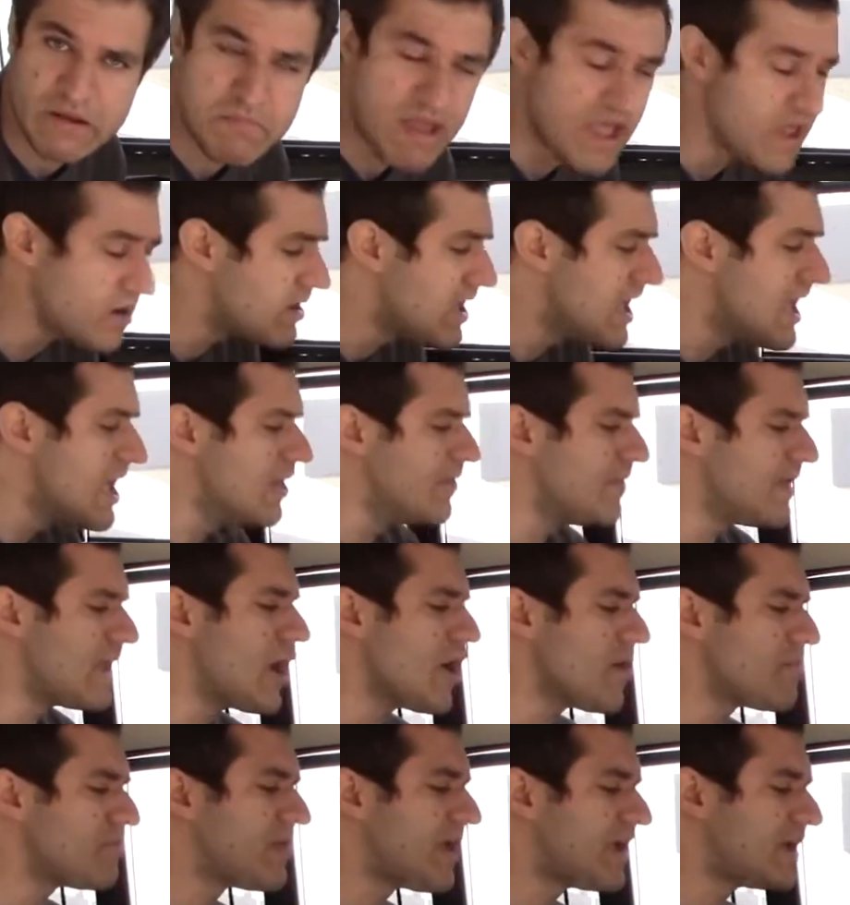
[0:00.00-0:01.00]
And the
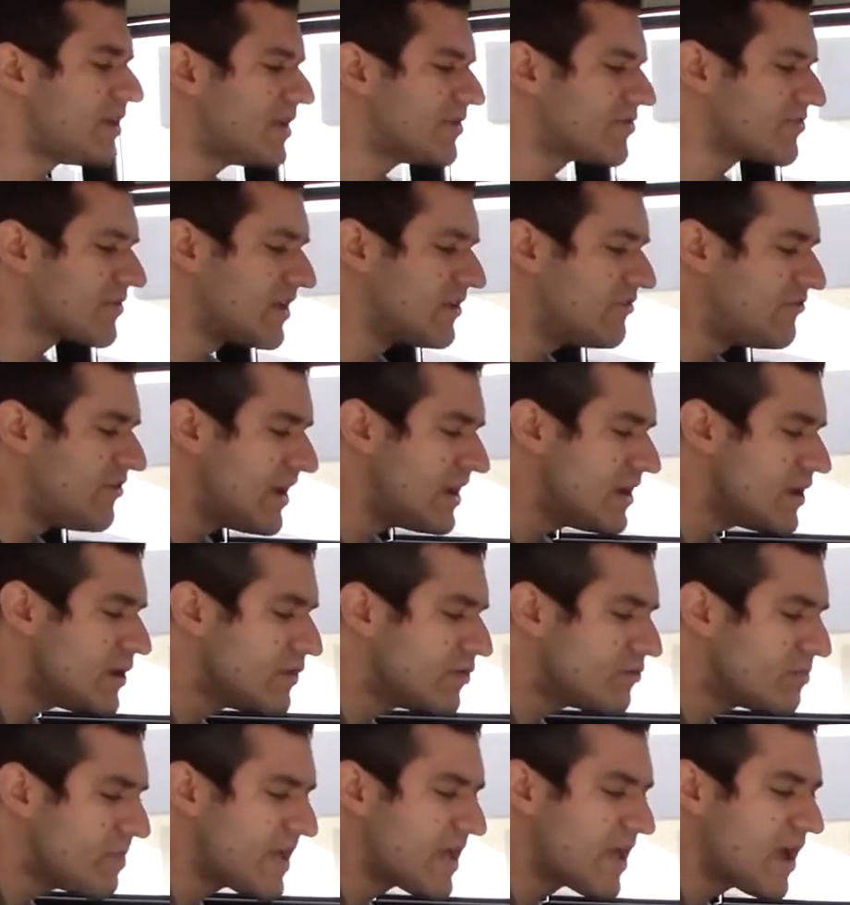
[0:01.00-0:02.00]
airplane this
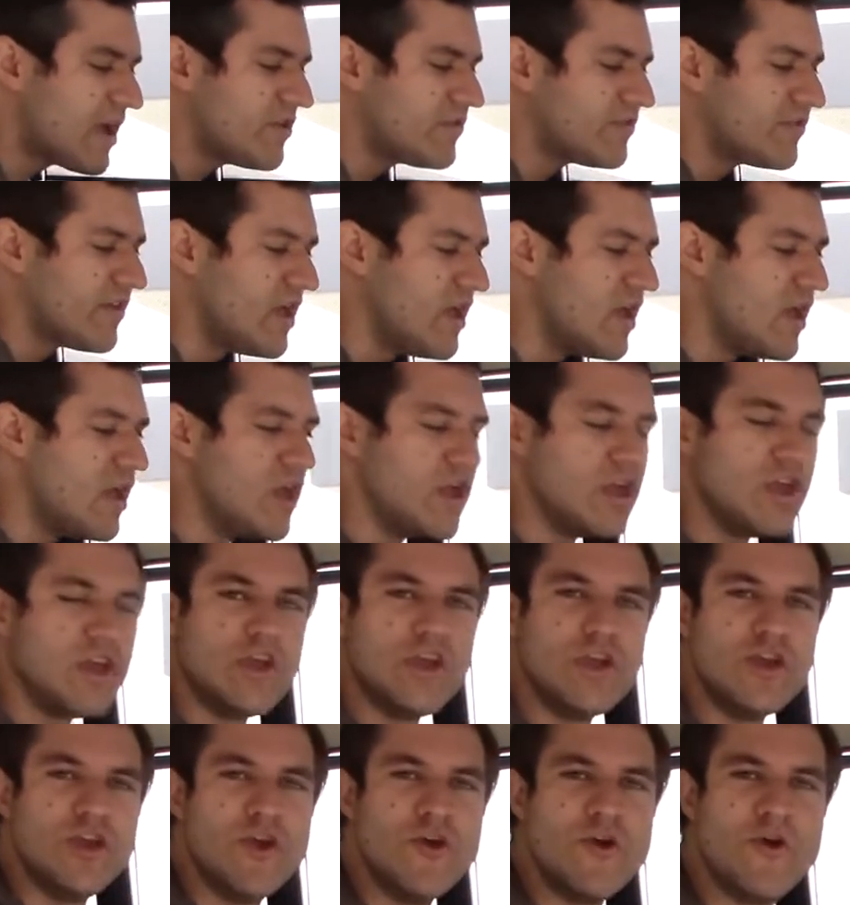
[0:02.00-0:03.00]
continues because
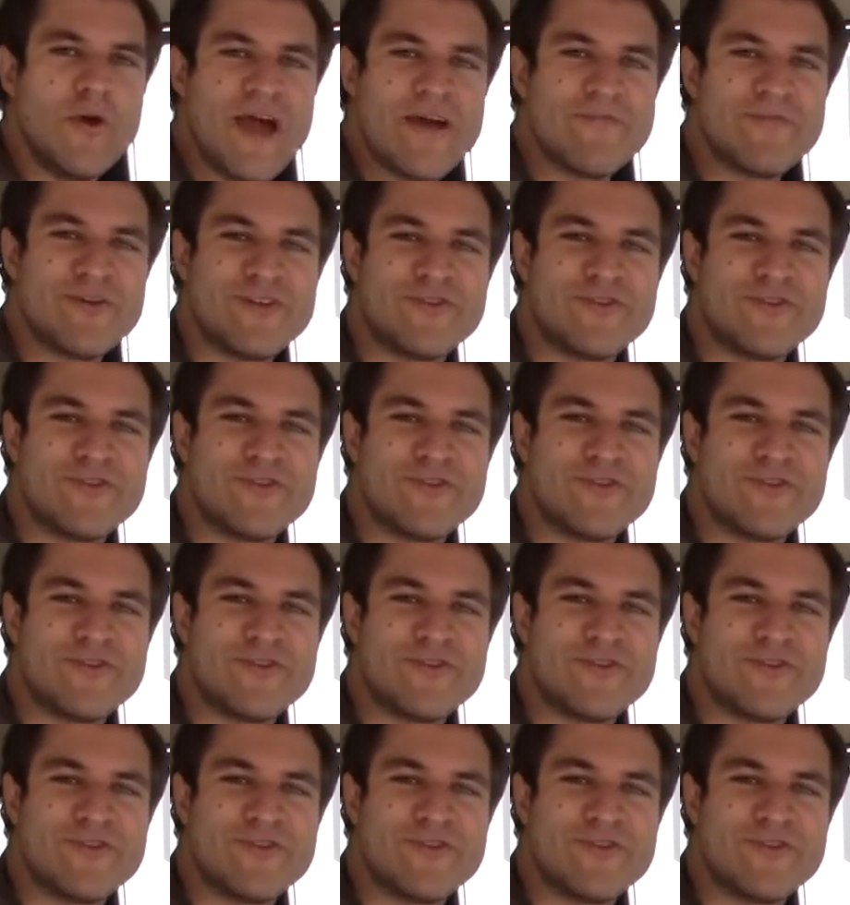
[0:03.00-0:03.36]
you have a